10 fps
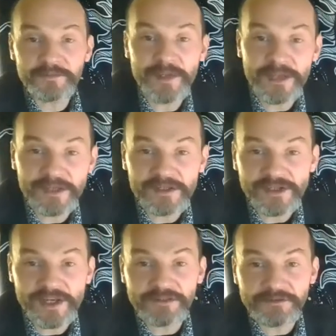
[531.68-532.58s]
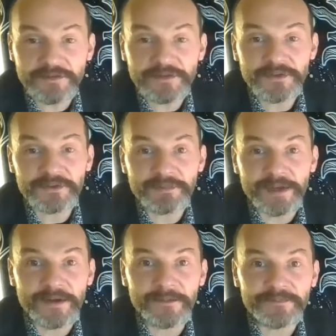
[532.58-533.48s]
me and Sheena have talked
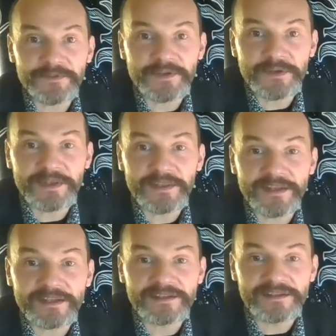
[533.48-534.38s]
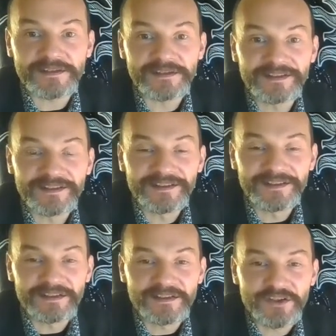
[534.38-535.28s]
about doing this
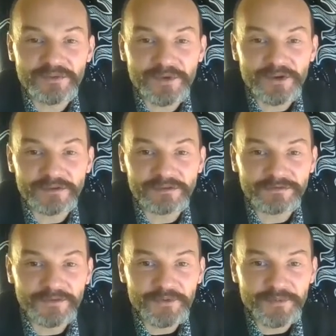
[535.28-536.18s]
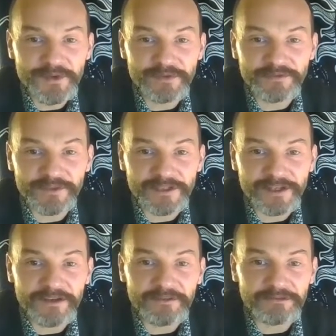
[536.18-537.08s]
new moon and full moon
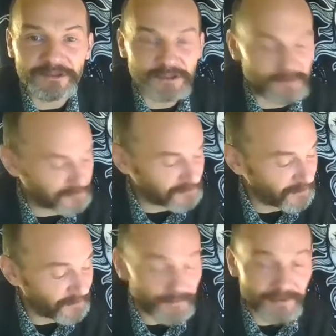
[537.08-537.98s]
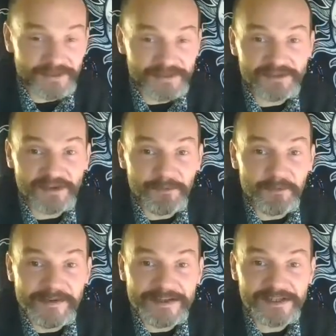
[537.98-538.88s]
video for a long time, but this time
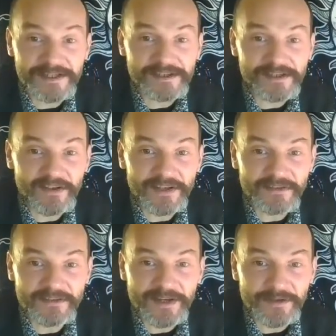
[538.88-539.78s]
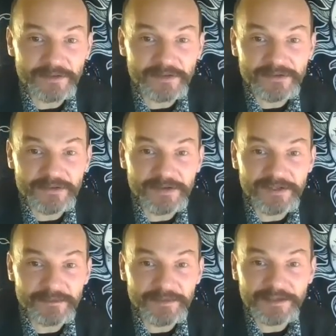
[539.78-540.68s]
we're actually starting doing it. We're not
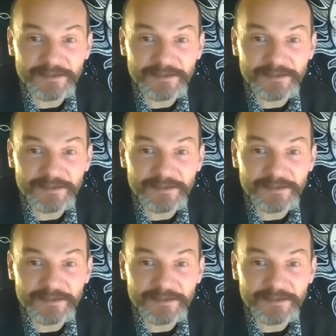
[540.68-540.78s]
talking about